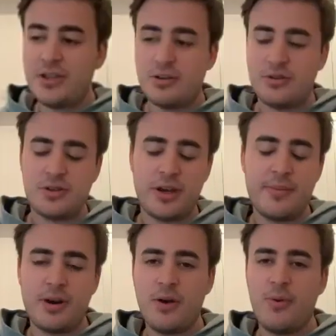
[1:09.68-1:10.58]
so
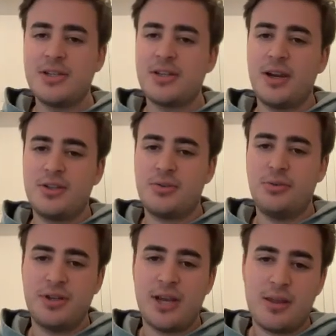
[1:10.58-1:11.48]
Simon and I went to high school
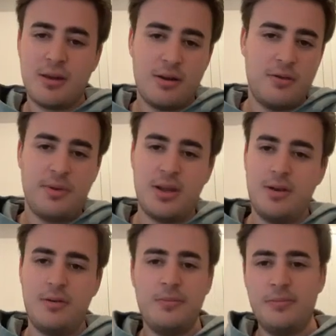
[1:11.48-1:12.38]
together and have
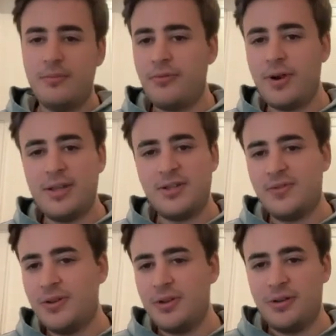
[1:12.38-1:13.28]
been friends
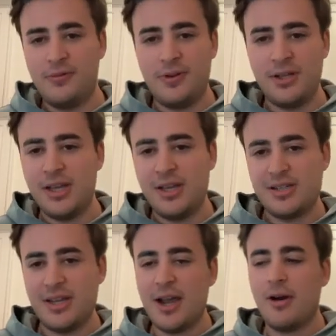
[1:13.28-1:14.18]
for
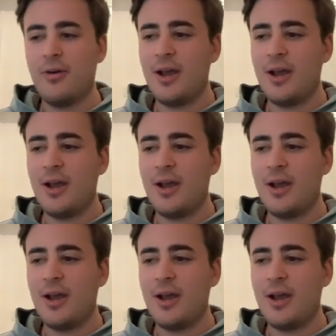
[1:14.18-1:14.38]
years now.